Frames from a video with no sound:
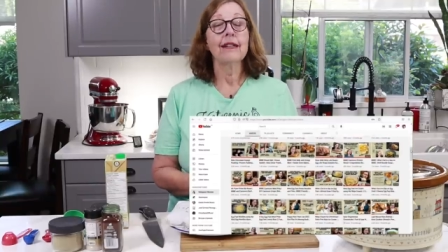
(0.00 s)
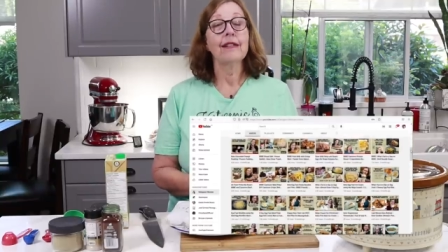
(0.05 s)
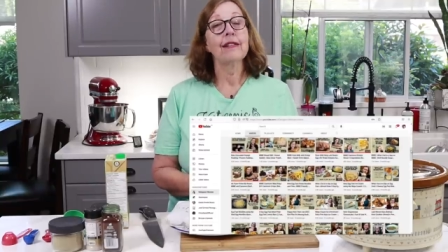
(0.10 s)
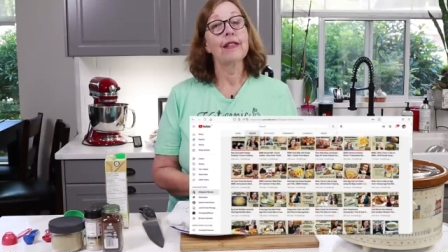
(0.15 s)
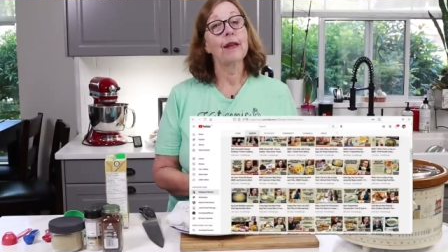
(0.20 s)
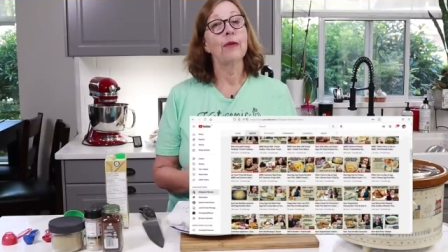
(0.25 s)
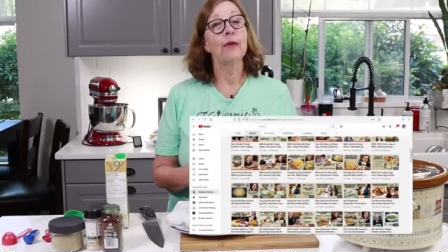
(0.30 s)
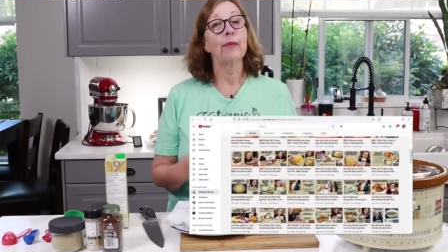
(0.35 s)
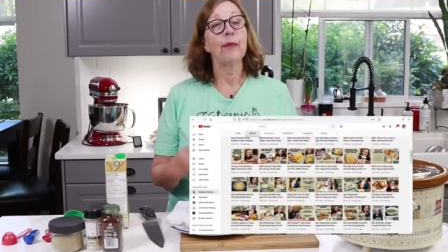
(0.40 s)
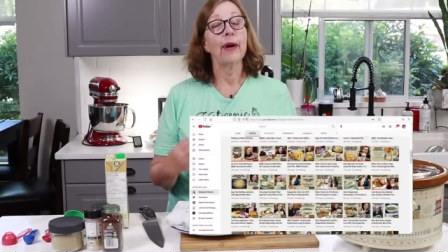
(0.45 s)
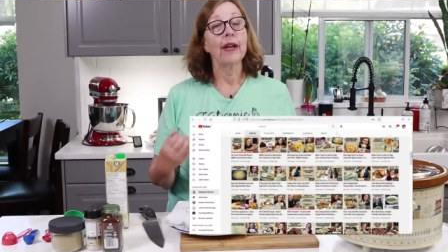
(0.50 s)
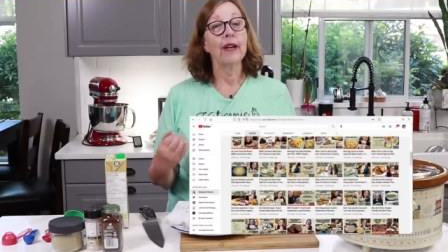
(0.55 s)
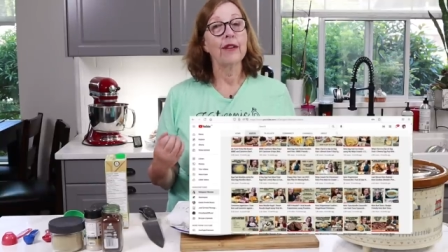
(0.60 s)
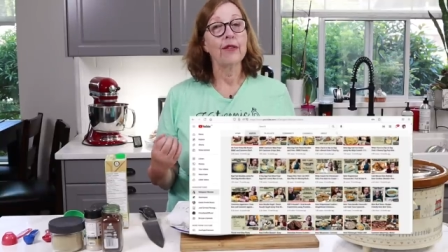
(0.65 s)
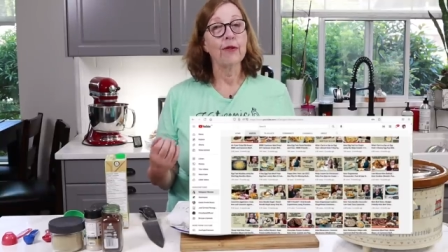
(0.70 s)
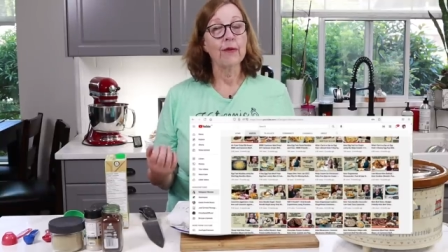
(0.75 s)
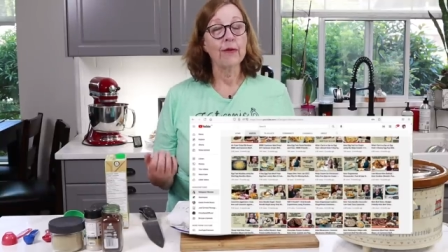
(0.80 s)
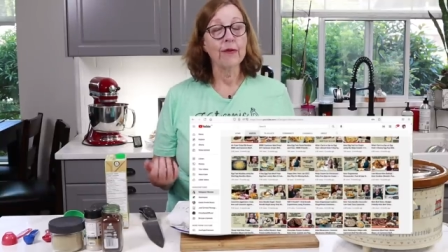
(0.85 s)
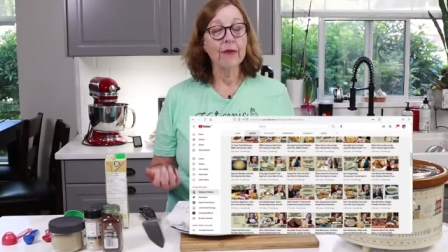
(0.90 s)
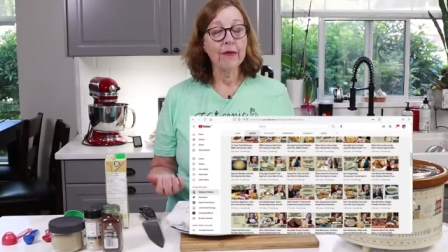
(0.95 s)
some of my
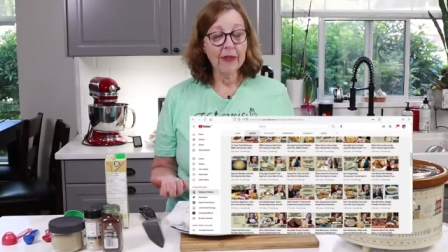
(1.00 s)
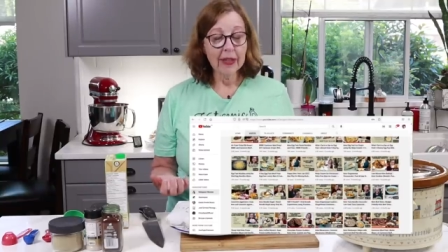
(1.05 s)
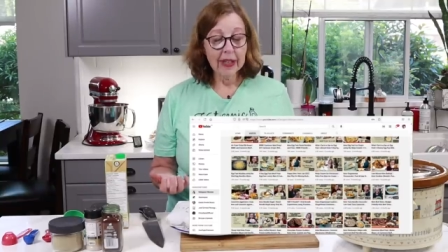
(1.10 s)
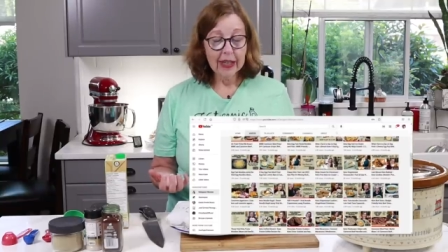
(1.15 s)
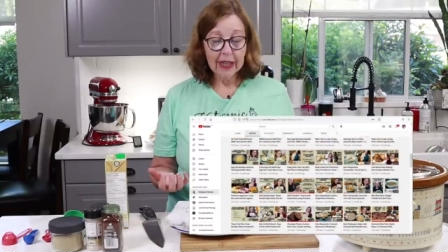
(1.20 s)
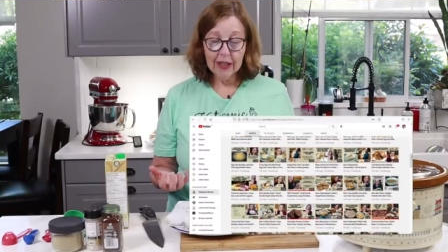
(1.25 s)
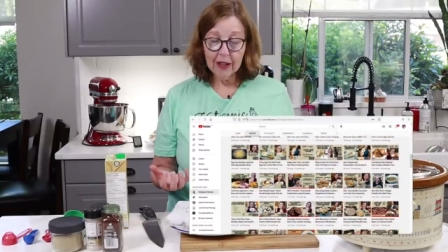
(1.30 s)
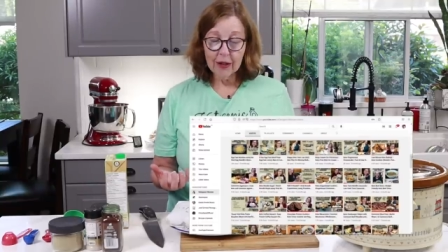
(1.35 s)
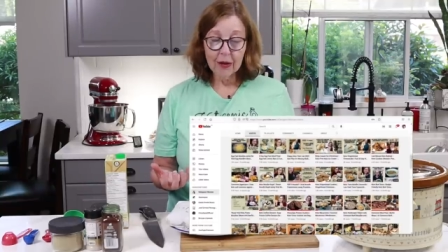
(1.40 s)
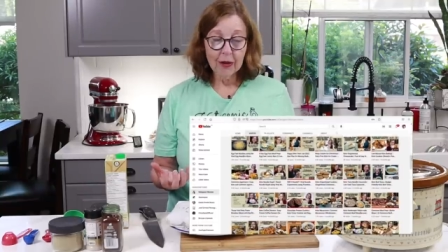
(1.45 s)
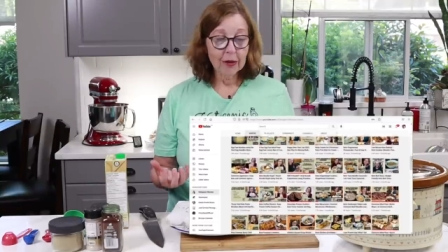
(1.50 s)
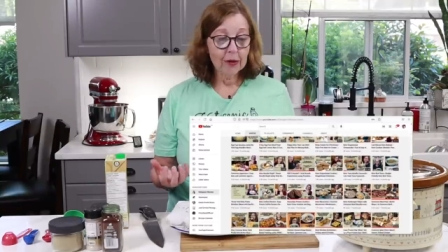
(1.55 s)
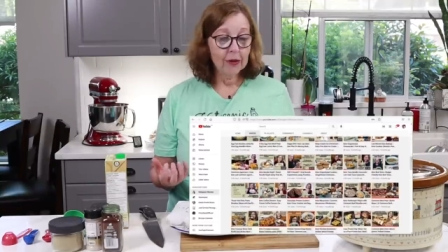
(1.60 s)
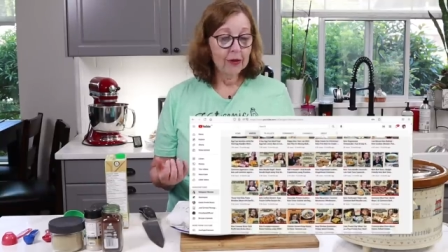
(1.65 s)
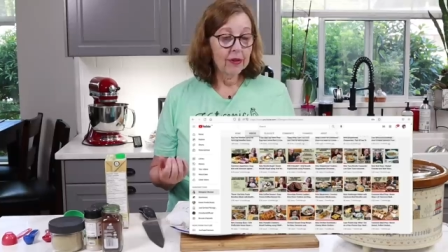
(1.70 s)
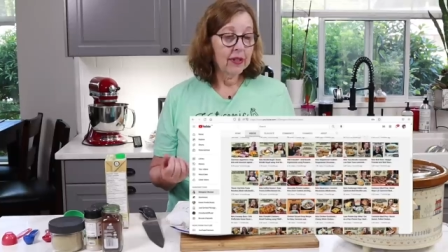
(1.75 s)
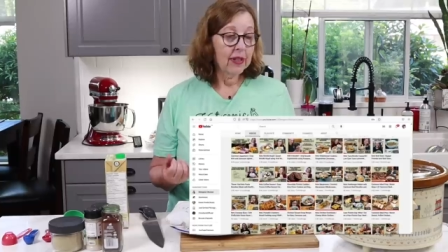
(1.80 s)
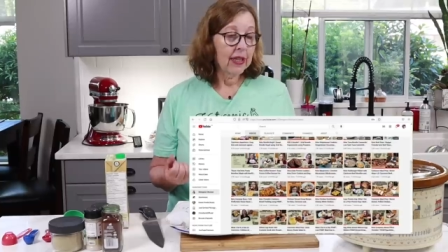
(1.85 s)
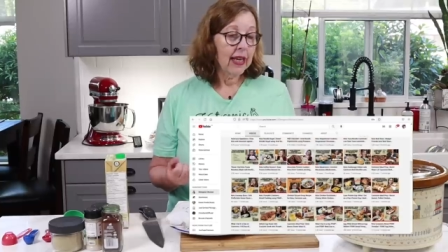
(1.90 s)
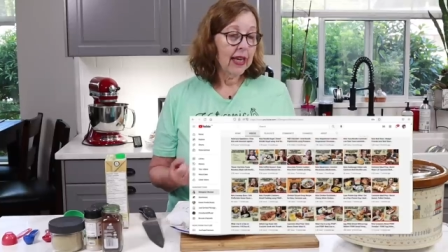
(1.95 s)
other
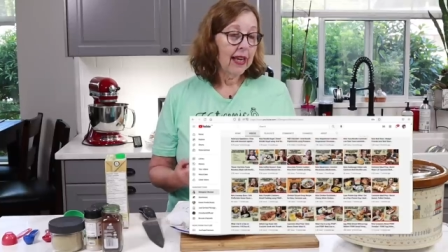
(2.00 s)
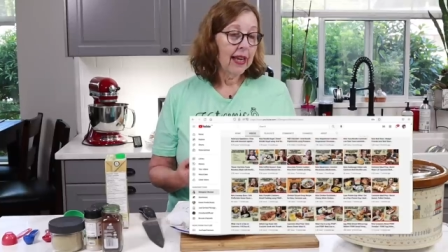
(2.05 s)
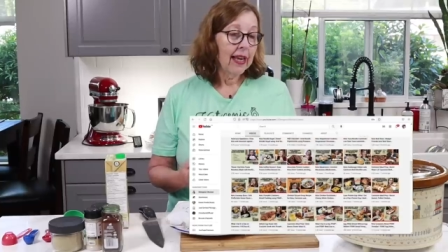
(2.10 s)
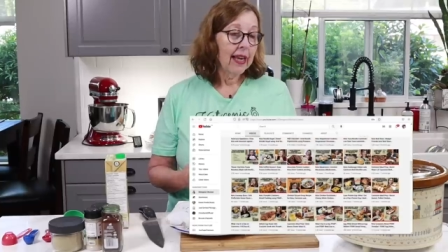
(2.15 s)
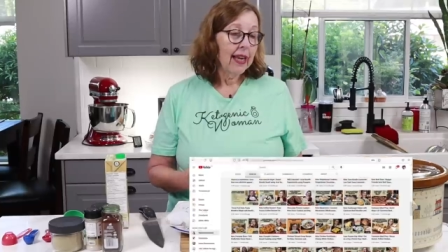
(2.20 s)
videos,